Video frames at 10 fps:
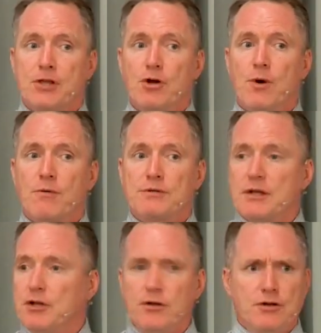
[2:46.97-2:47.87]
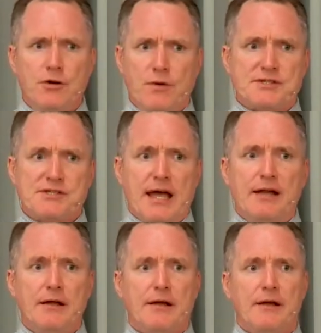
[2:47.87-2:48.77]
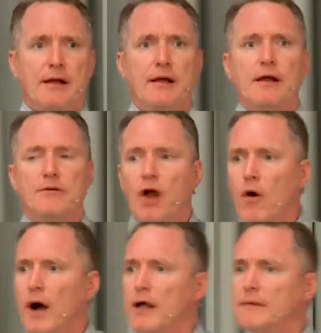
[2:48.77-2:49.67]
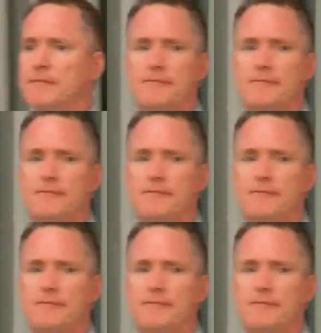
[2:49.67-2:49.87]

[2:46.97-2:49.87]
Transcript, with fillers: You know what's said? Noah?